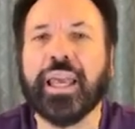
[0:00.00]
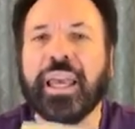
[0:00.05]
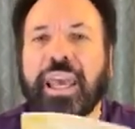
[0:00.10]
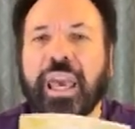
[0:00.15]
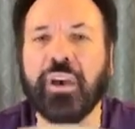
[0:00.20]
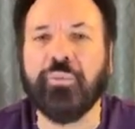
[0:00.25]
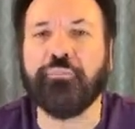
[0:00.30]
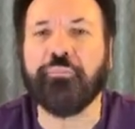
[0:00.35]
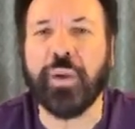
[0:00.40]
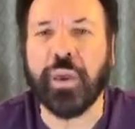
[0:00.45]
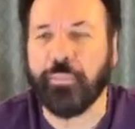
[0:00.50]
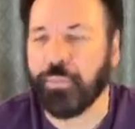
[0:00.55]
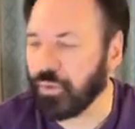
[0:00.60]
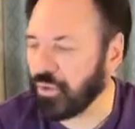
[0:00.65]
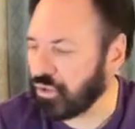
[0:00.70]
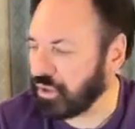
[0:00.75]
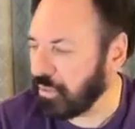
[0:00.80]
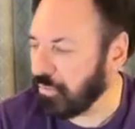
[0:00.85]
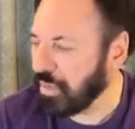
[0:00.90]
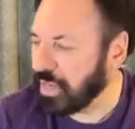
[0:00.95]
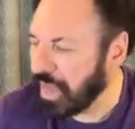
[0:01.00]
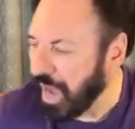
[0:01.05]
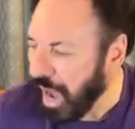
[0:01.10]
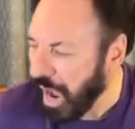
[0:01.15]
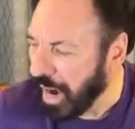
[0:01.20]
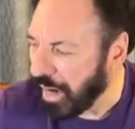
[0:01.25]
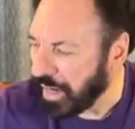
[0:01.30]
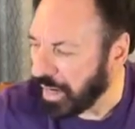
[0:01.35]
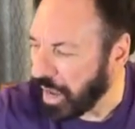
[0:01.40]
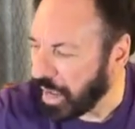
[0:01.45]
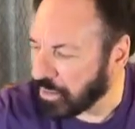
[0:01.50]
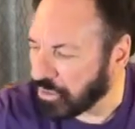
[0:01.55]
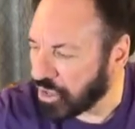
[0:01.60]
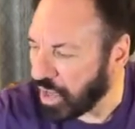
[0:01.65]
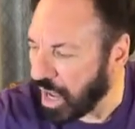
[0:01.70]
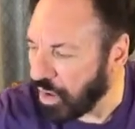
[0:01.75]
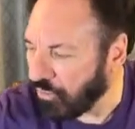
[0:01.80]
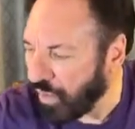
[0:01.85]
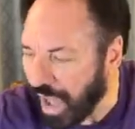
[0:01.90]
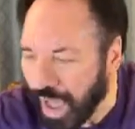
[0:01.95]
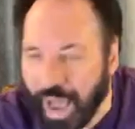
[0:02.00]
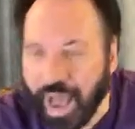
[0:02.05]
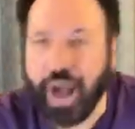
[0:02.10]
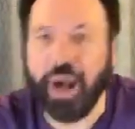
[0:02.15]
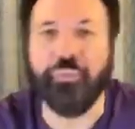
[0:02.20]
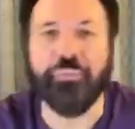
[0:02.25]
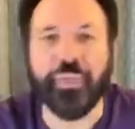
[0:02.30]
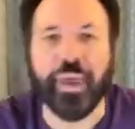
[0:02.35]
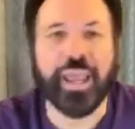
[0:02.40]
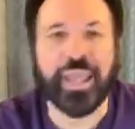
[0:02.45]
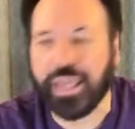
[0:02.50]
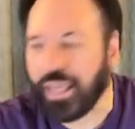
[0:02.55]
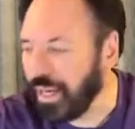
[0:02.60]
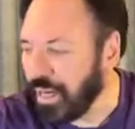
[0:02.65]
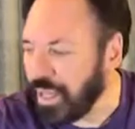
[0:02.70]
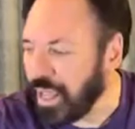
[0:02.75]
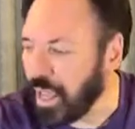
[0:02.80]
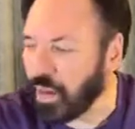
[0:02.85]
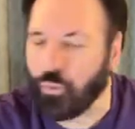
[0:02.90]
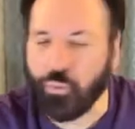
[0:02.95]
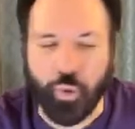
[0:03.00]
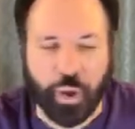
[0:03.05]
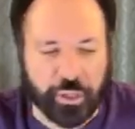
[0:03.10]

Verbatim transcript: Give people some guidelines of how they can get.